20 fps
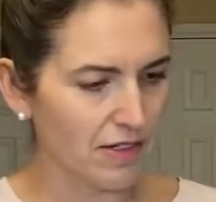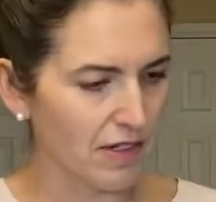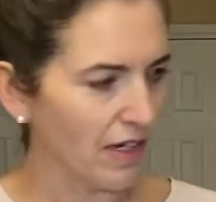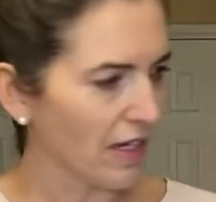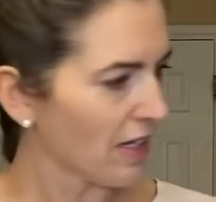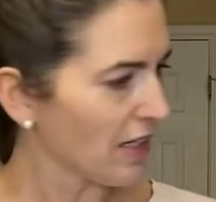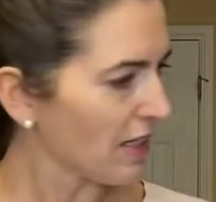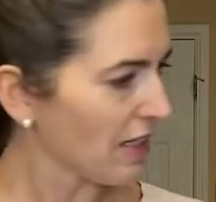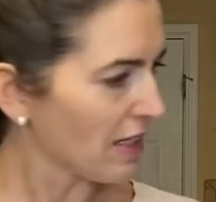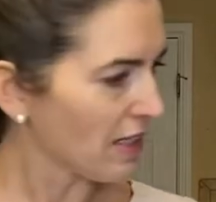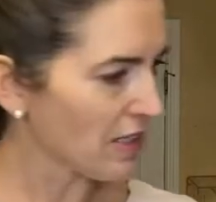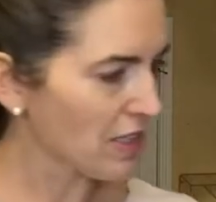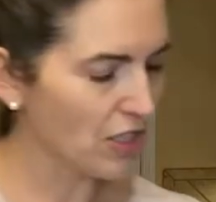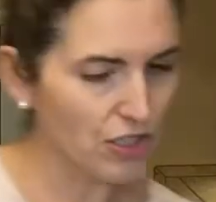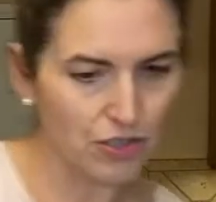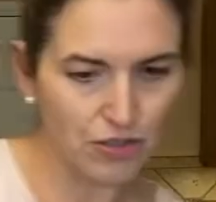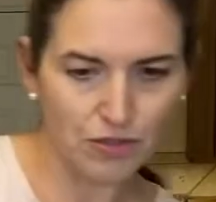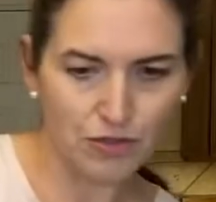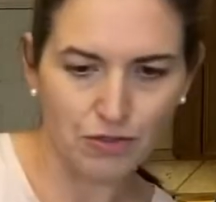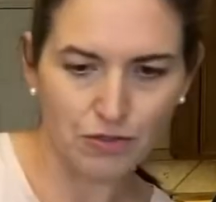I need
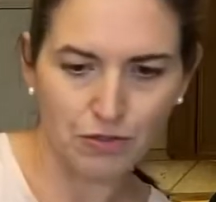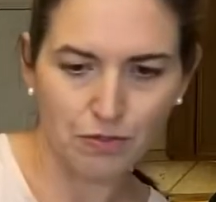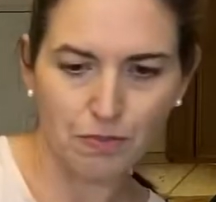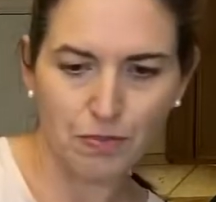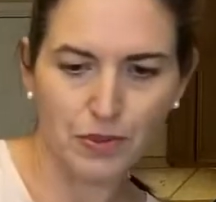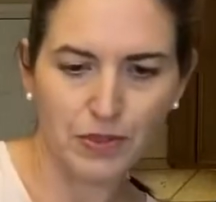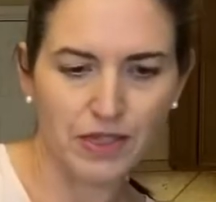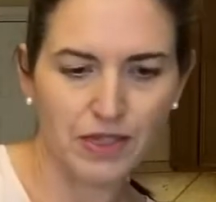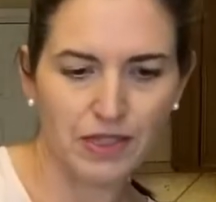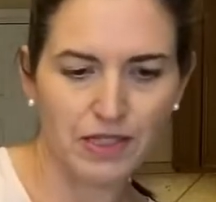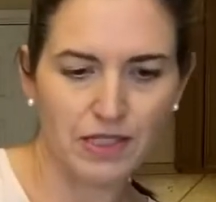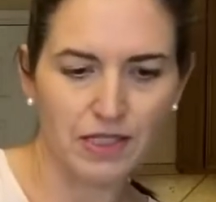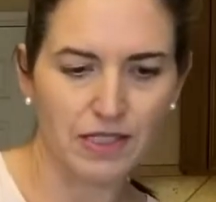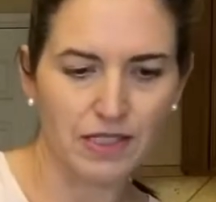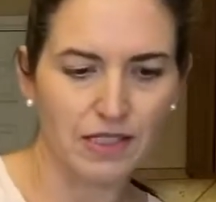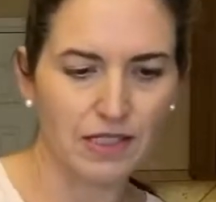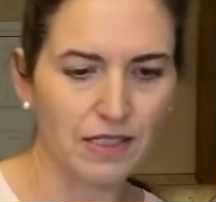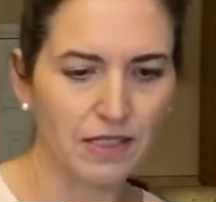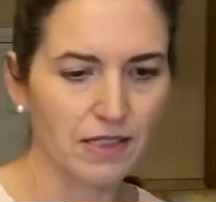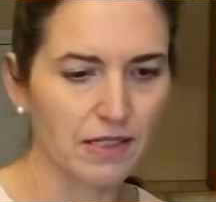to put
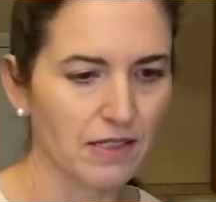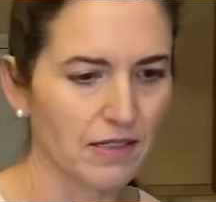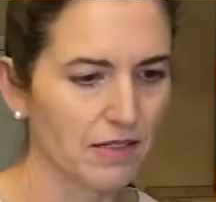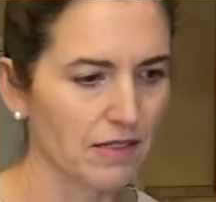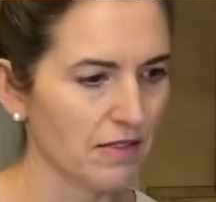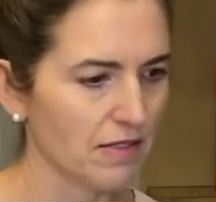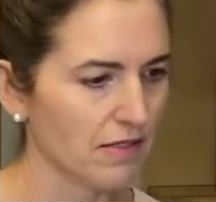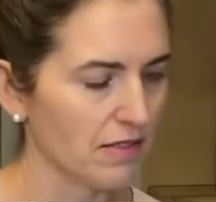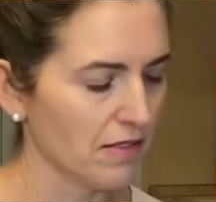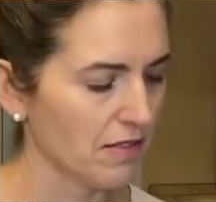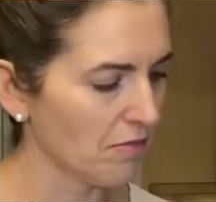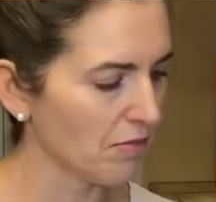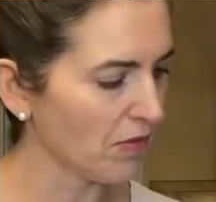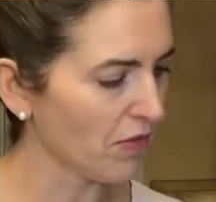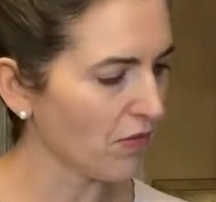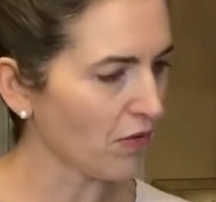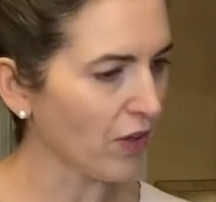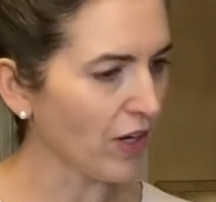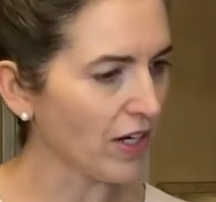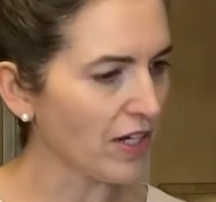
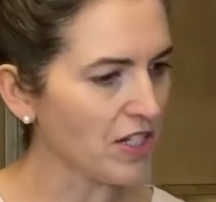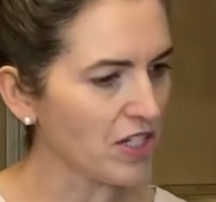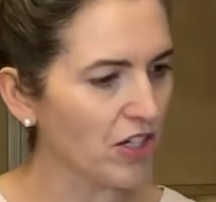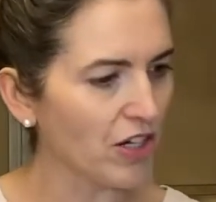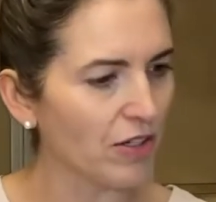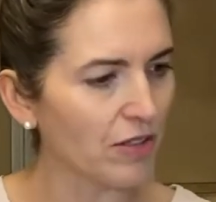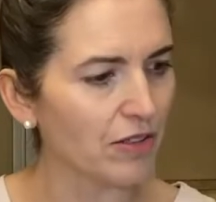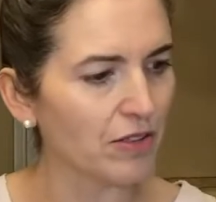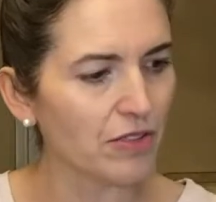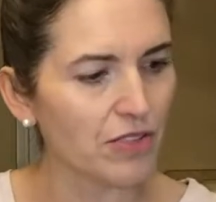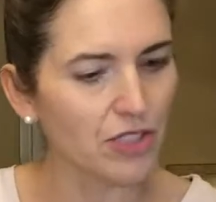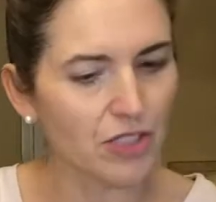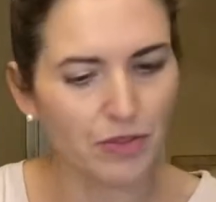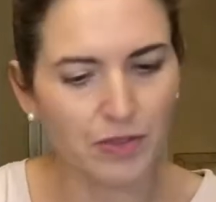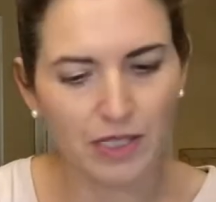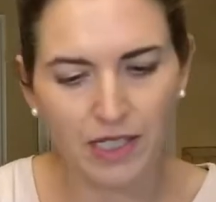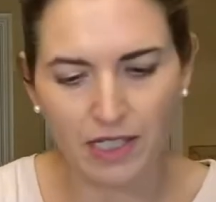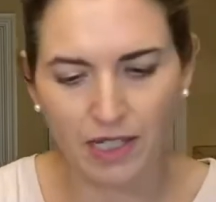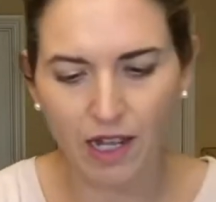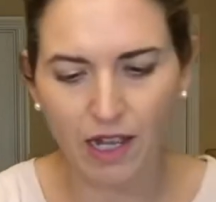before I start
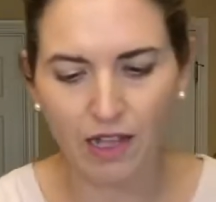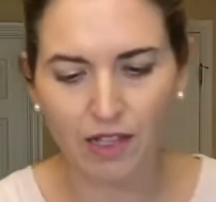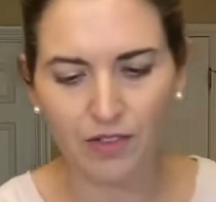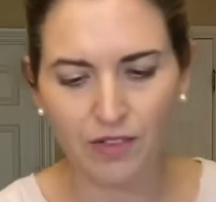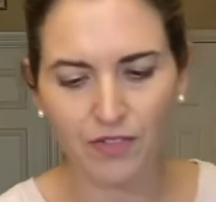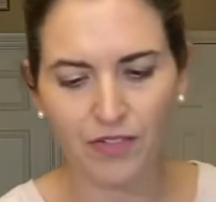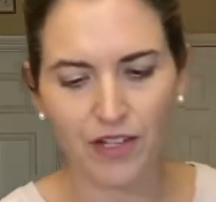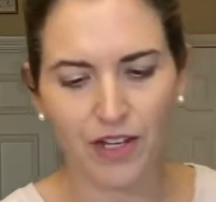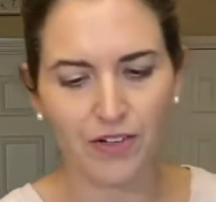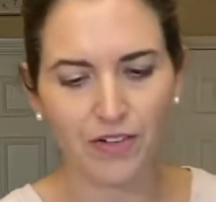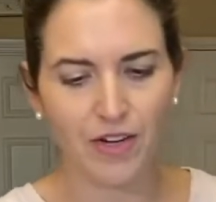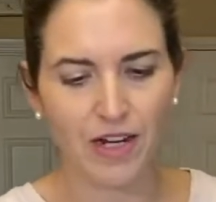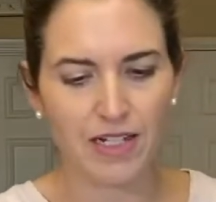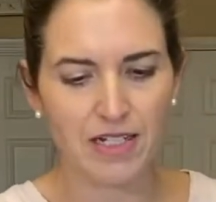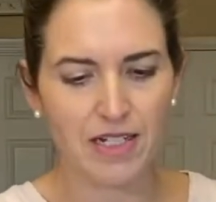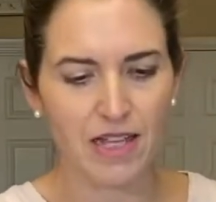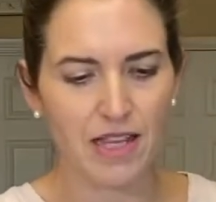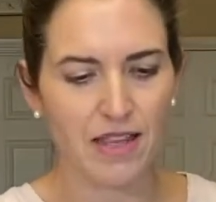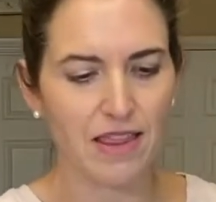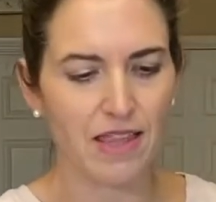doing the cauliflower
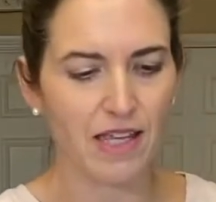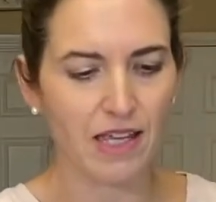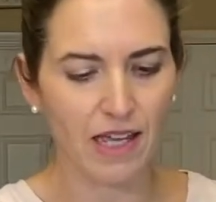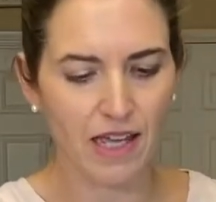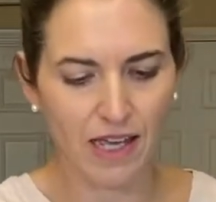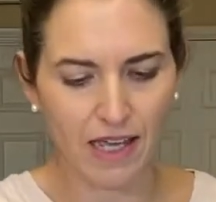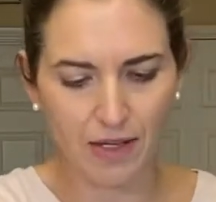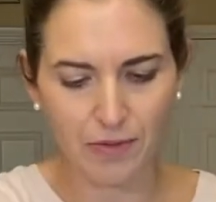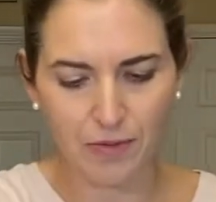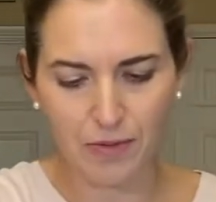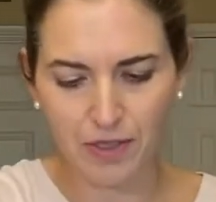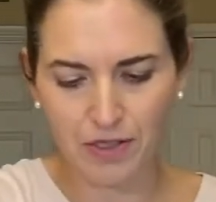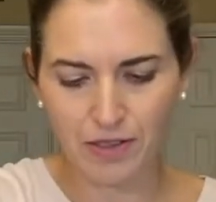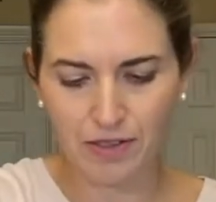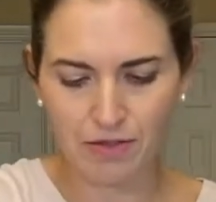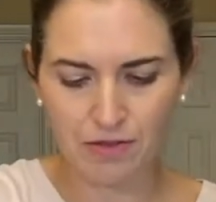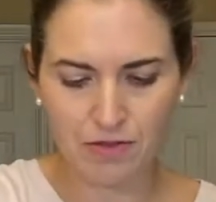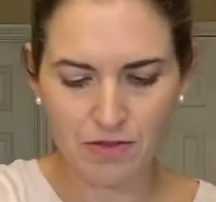rice, I think I will